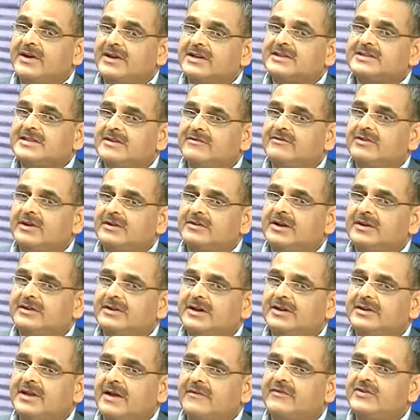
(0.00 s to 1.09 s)
the
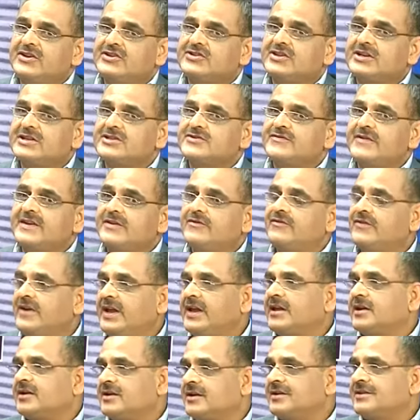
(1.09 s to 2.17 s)
definition is very
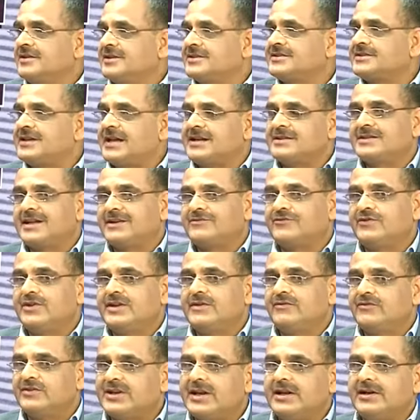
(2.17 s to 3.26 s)
vague, in the sense that we
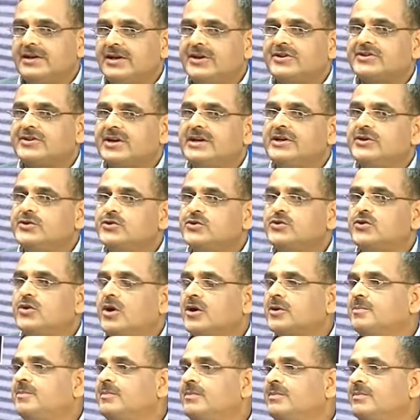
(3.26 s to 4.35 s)
literally do not,
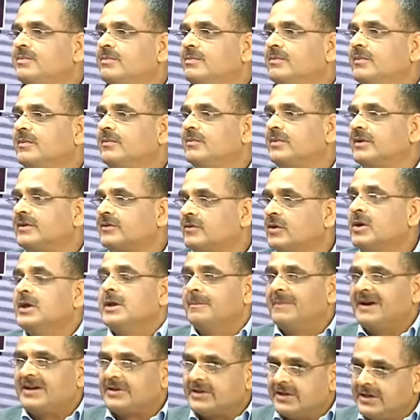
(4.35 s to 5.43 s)

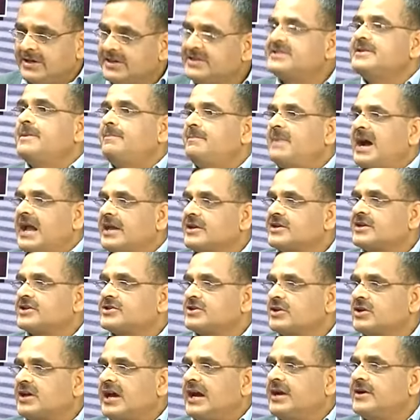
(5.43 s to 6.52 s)
but it's a
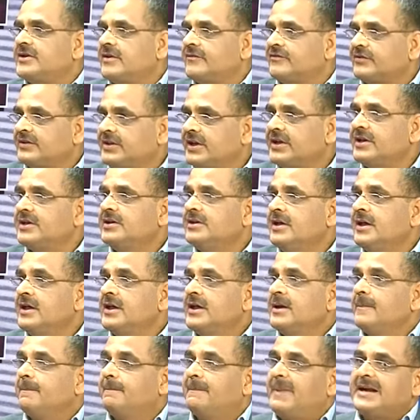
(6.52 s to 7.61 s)
migration kind of thing.
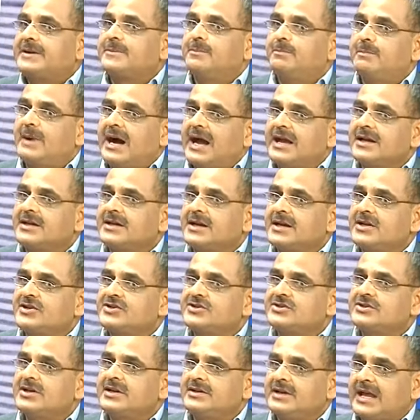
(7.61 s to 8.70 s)
But
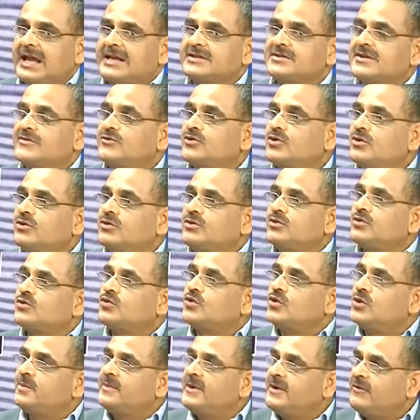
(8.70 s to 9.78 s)
migration, as I've told you,
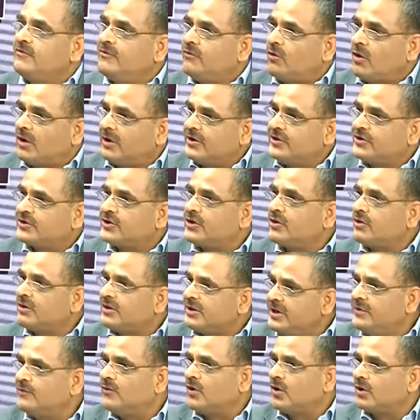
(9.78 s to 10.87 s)
could be voluntary or
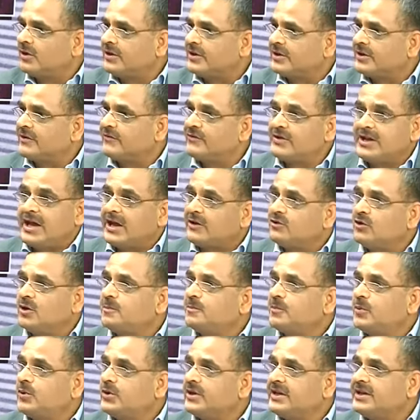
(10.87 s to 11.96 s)
involuntary. We are not
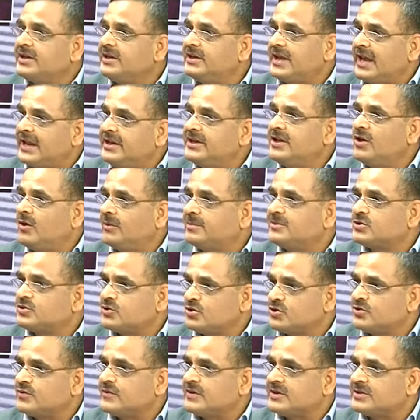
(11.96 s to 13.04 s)
putting it any of the
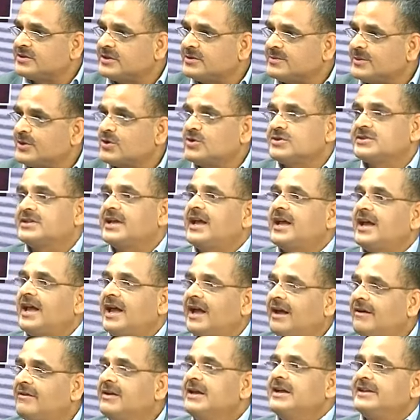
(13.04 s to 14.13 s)
situations, because they
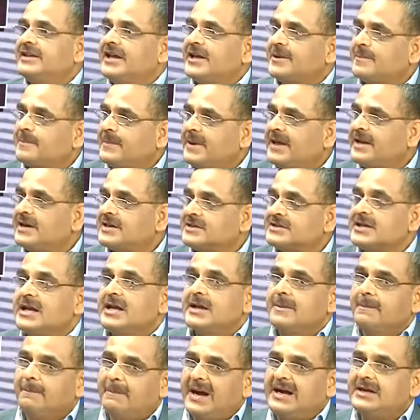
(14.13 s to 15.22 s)
have their parents.
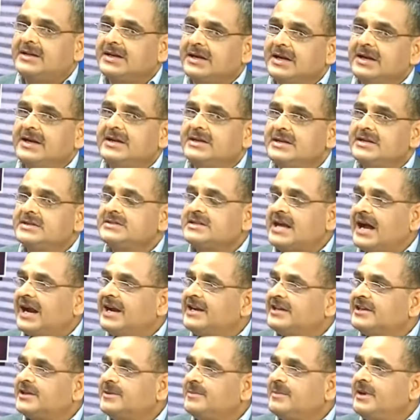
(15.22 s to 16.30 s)
But it is
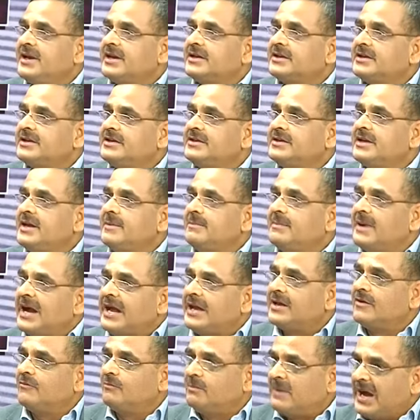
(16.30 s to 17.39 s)
ultimately a
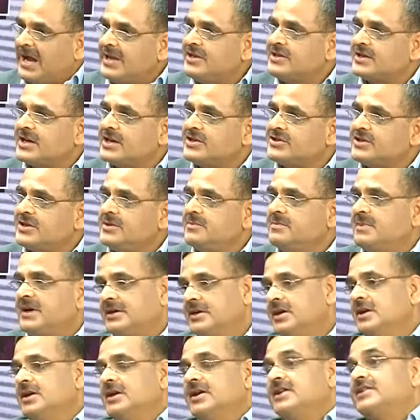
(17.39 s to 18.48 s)
migration, but
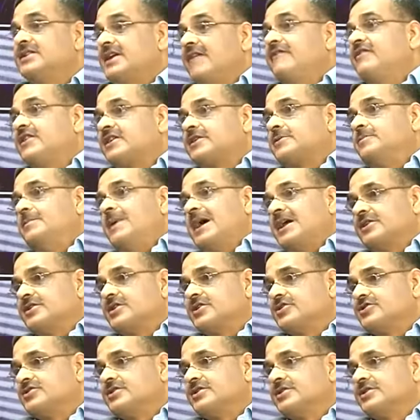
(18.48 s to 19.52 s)
traffic migration.